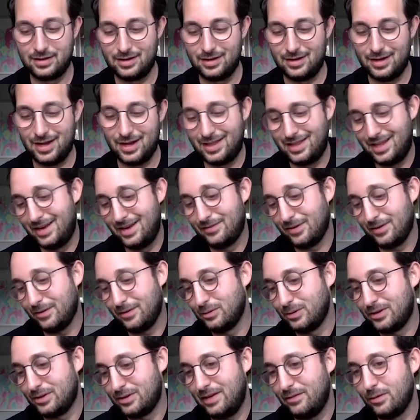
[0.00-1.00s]
And then even
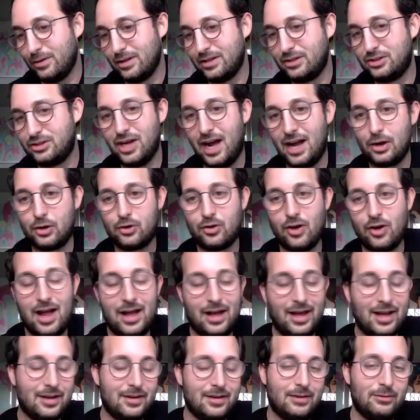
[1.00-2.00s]
with John
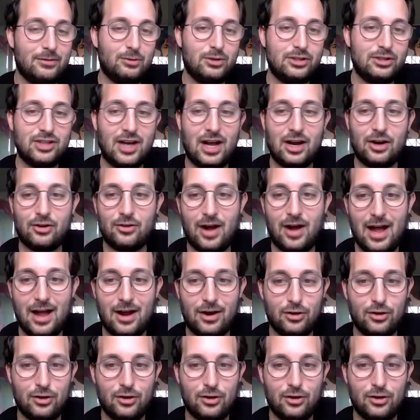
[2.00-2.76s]
Cryer,